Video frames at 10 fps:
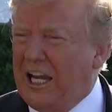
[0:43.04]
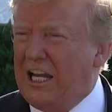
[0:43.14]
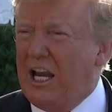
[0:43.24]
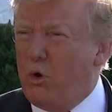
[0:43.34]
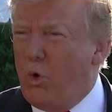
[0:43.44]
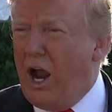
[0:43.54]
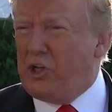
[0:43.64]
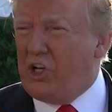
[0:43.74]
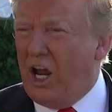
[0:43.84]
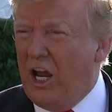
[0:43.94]
Clinton and
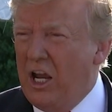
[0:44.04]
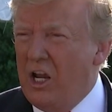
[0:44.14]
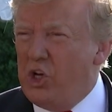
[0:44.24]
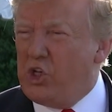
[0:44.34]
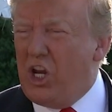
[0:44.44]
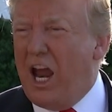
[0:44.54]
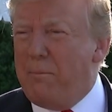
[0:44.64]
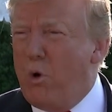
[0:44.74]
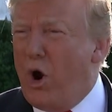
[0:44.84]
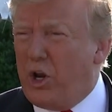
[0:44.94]
Russia. She
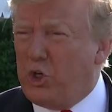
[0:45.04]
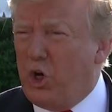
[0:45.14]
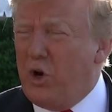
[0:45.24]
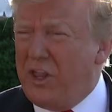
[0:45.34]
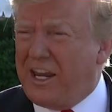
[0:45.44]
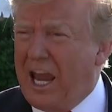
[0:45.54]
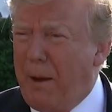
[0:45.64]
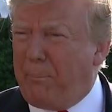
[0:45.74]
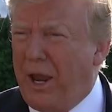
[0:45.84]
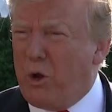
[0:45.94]
had more to do in the
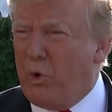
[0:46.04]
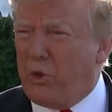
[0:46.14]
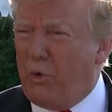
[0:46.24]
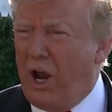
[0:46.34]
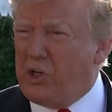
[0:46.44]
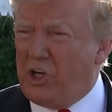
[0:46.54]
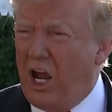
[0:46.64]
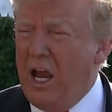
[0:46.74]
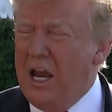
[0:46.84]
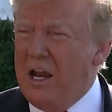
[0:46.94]
campaign with
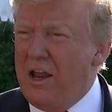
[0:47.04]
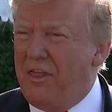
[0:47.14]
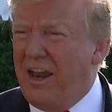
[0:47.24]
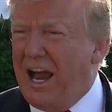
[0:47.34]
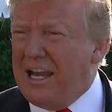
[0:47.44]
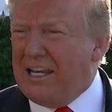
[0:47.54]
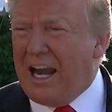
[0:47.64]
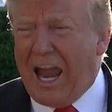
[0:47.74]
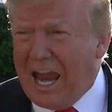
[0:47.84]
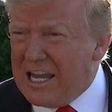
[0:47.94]
Russia than I
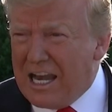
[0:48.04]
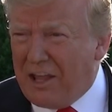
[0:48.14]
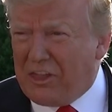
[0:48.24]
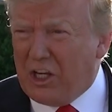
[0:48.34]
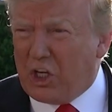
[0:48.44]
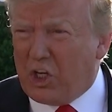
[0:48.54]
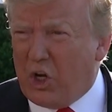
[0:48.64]
did. I had nothing to